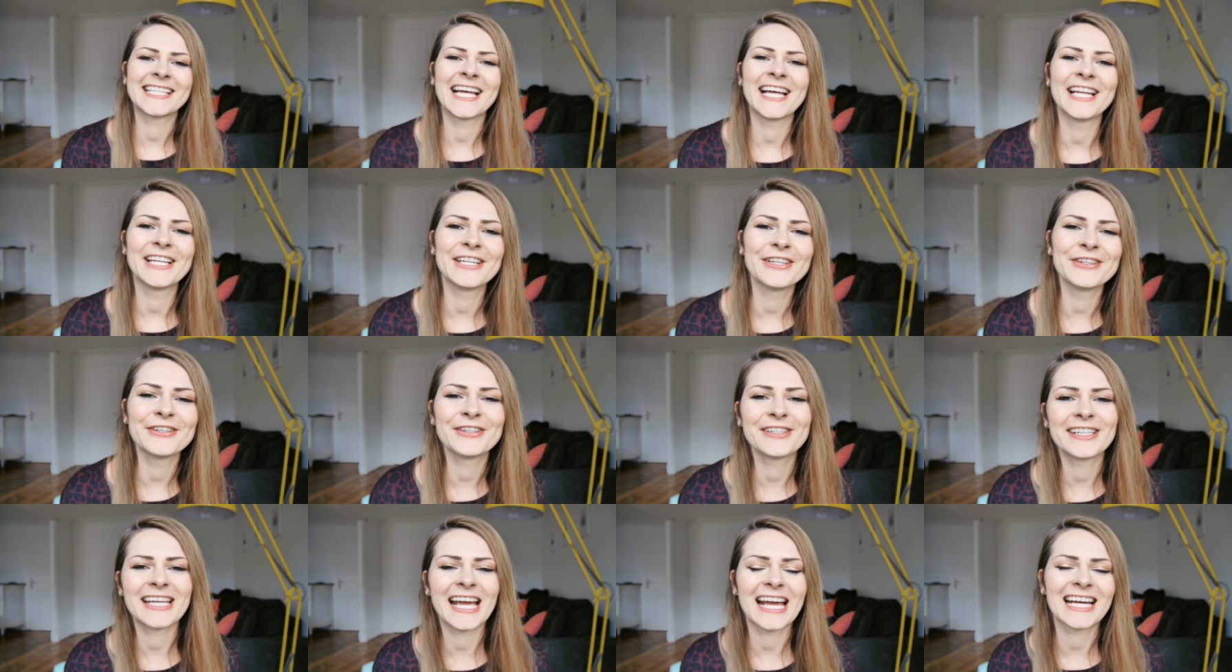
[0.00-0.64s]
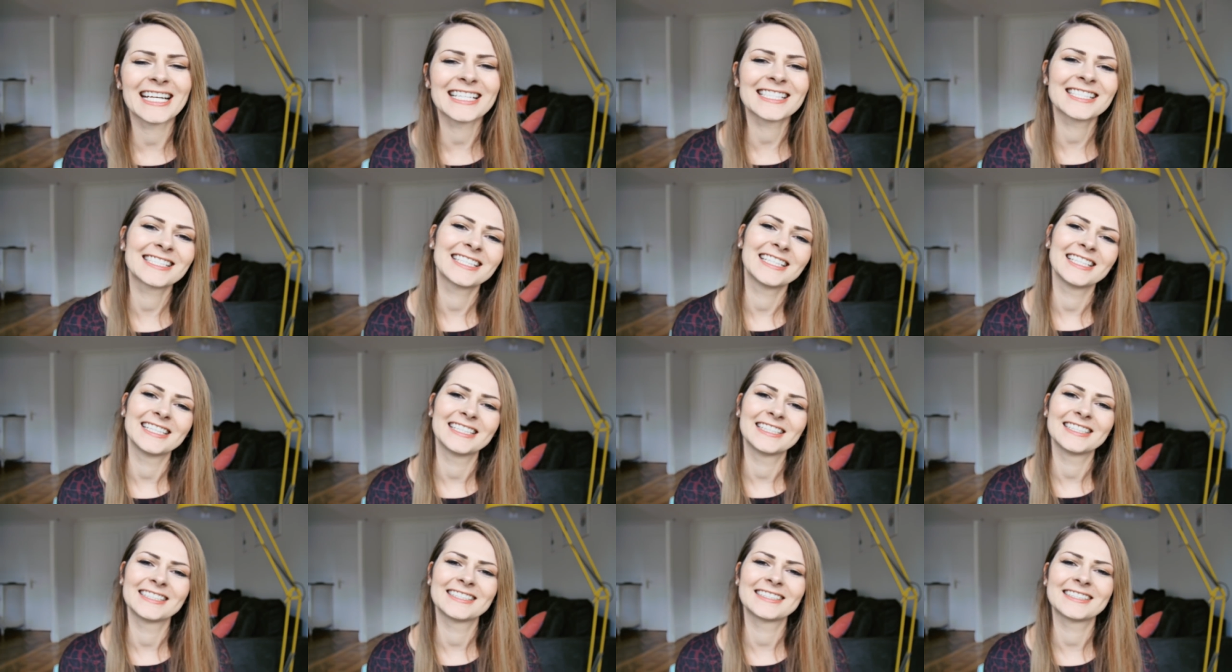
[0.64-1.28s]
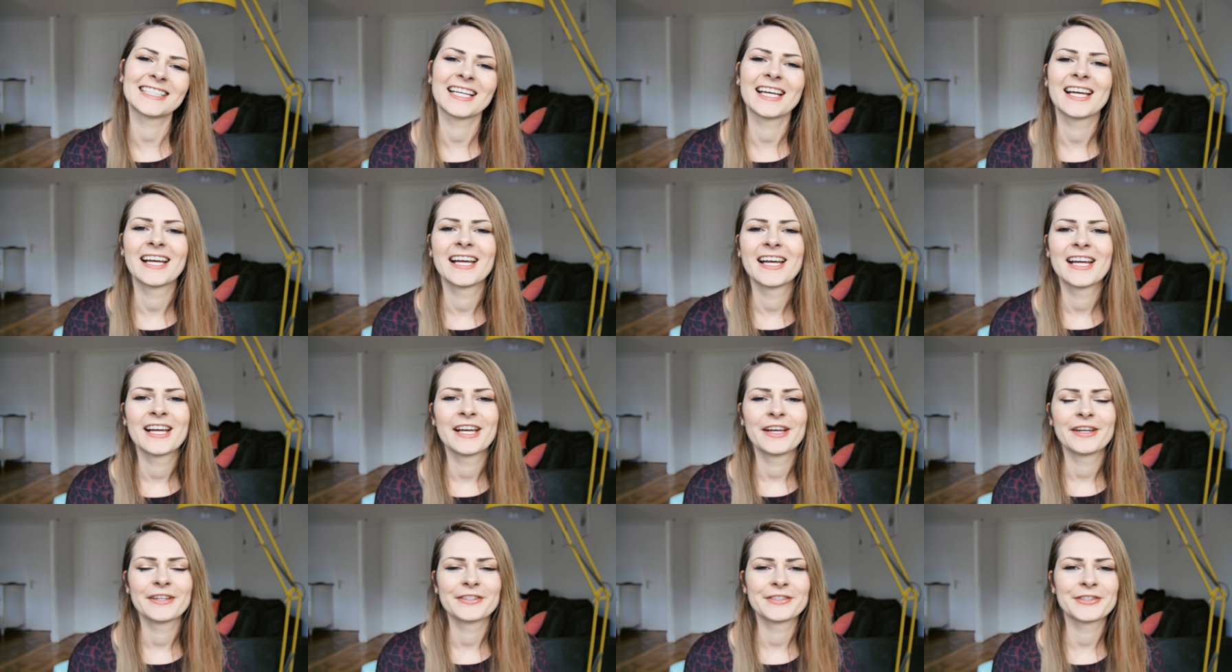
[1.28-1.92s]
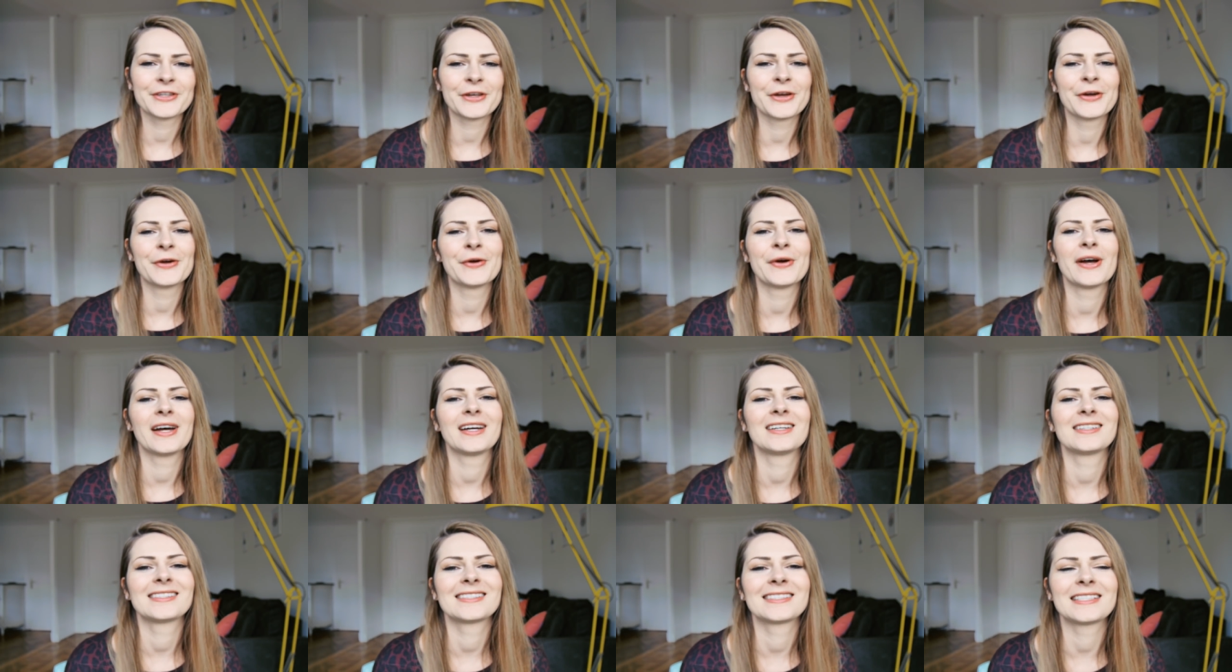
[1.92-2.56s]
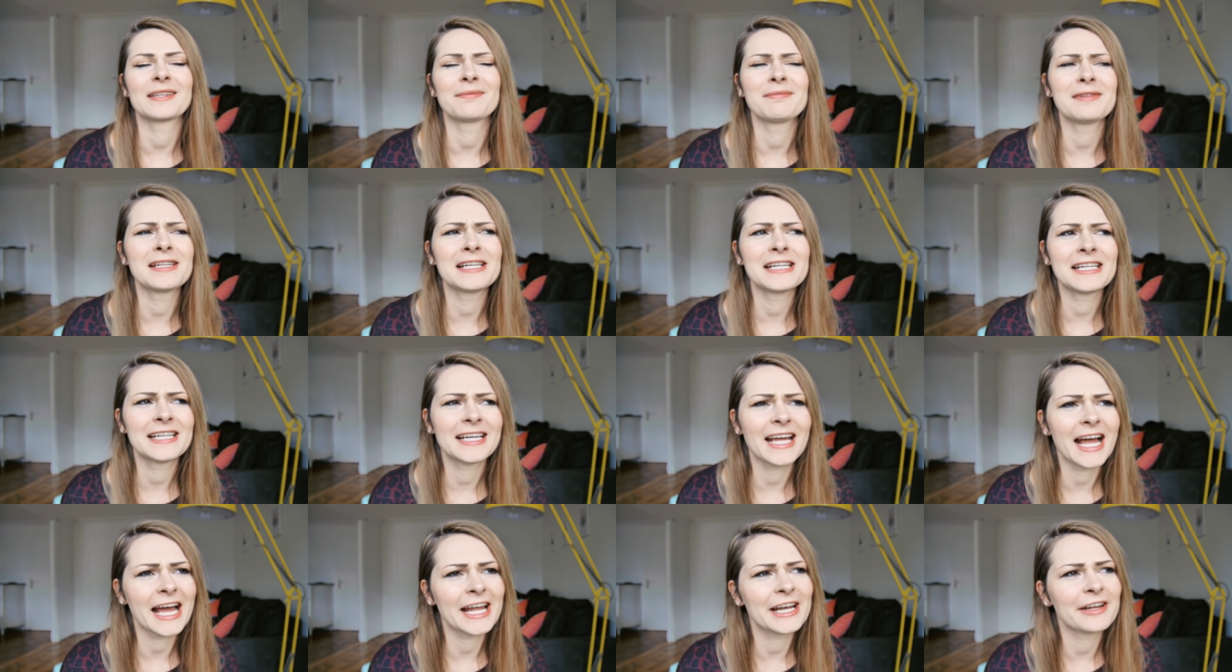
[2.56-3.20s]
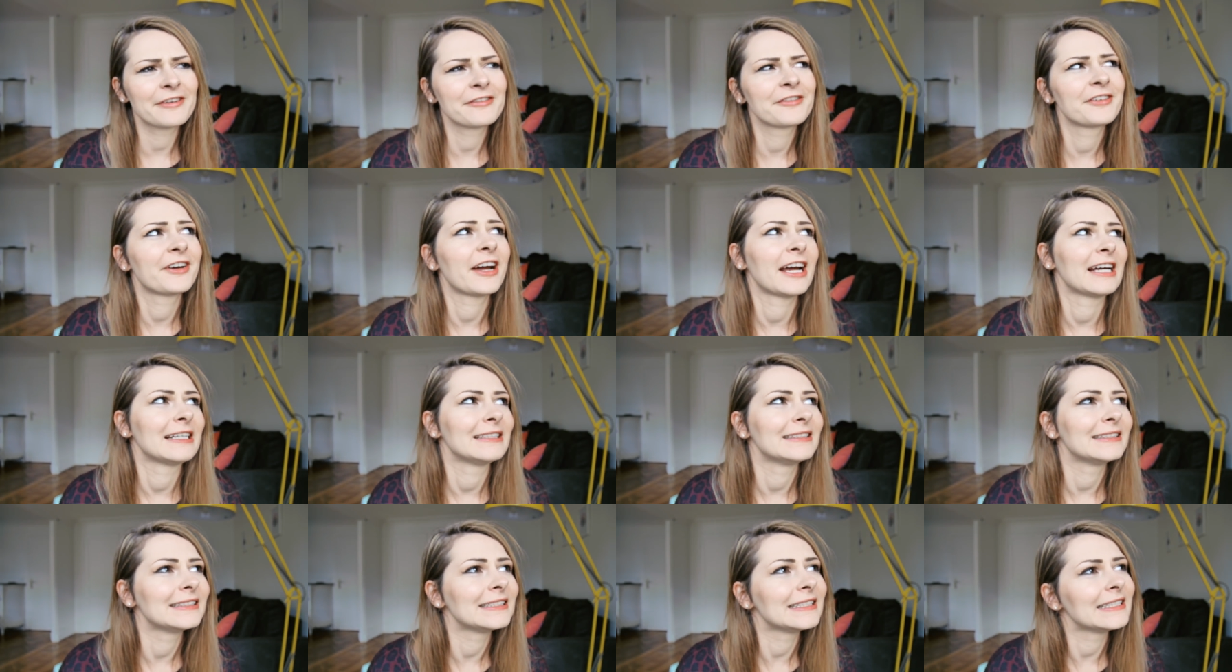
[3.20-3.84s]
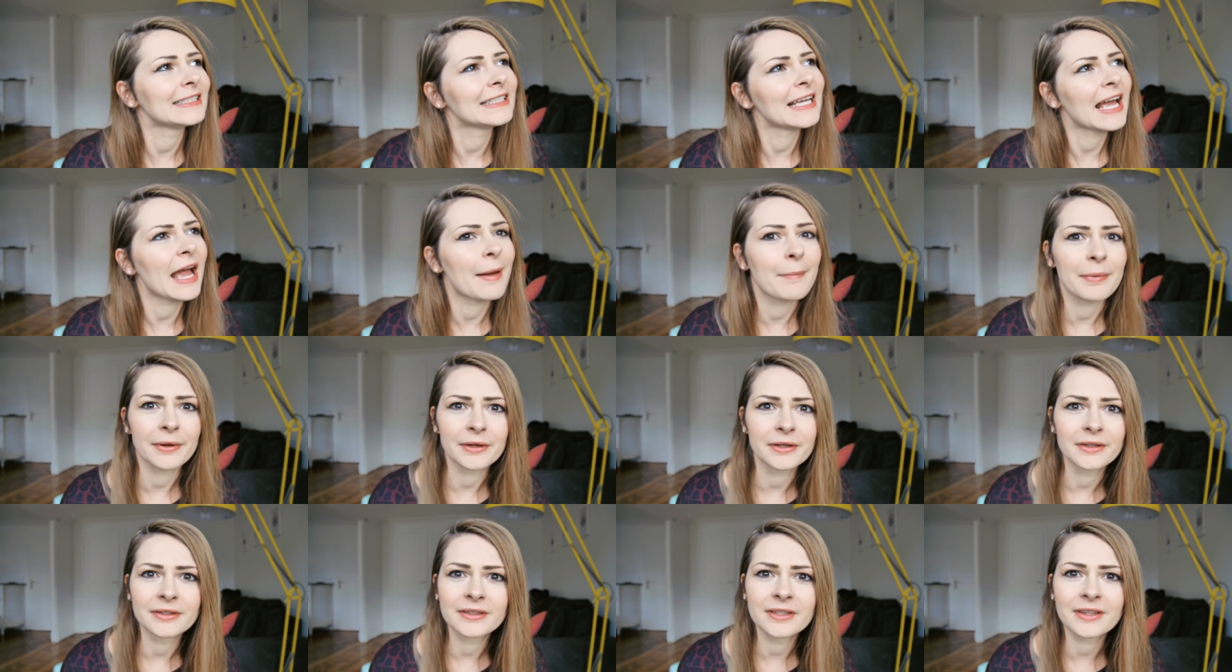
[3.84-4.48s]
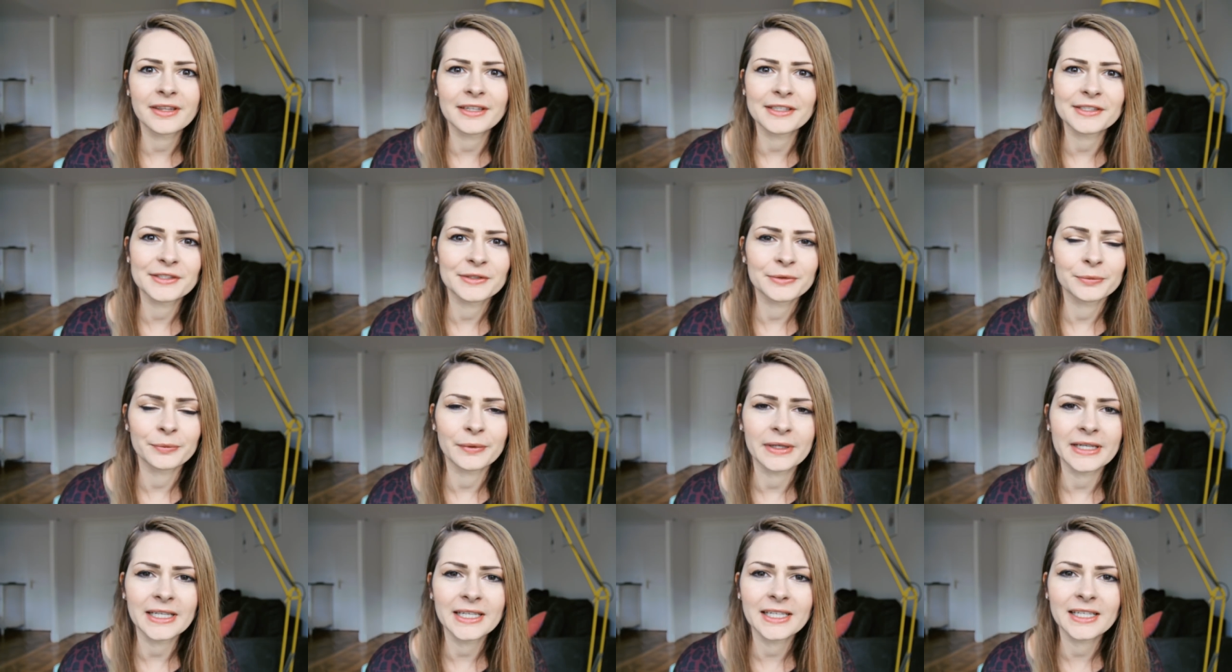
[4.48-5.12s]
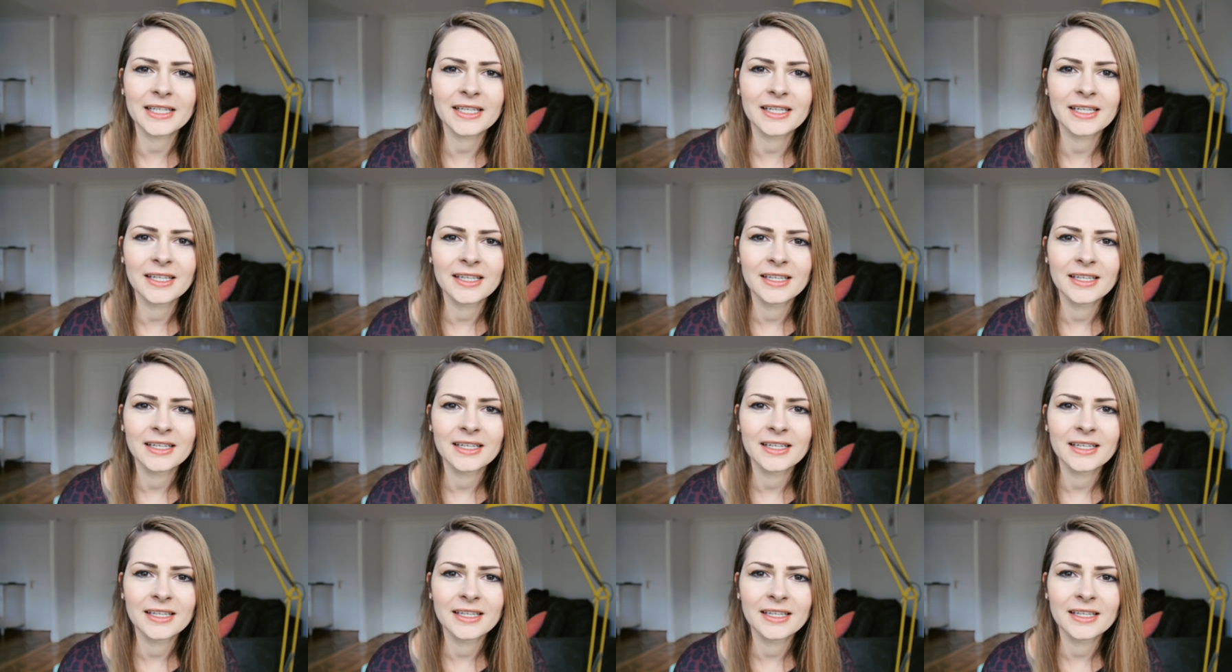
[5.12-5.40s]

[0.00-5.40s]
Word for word: Salut, gangsters! So, something kind of crazy happened this week.